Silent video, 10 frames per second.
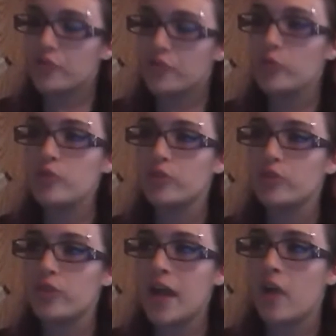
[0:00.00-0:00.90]
through the
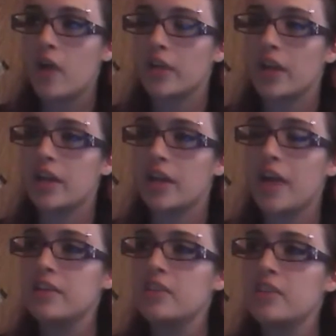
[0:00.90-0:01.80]
crowd, and I
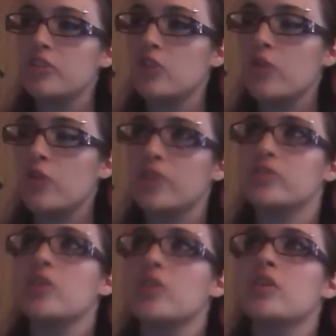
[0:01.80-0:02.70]
didn't even
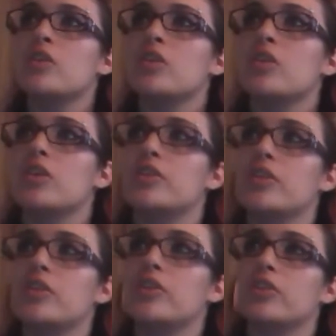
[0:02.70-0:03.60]
notice
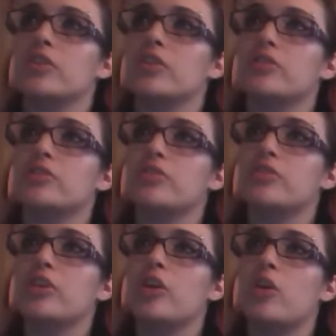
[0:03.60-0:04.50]
until,
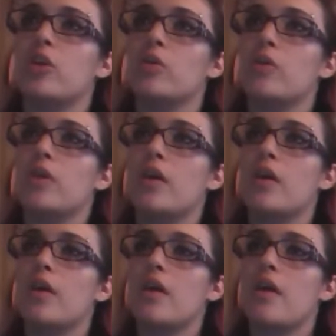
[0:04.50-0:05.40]
you know,
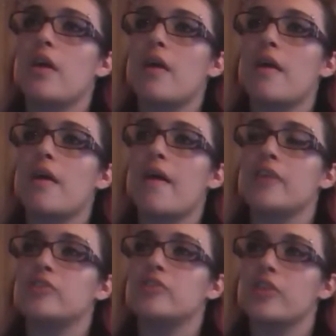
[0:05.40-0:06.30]
I
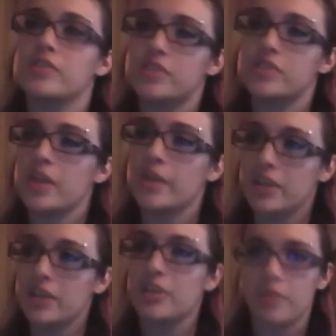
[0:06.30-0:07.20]
started slamming
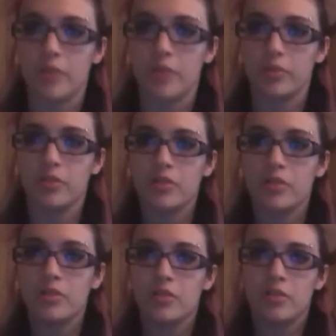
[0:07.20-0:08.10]
into the people.
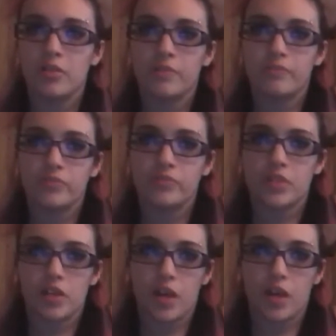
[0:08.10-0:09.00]

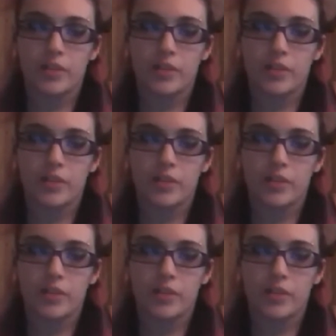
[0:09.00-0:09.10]
I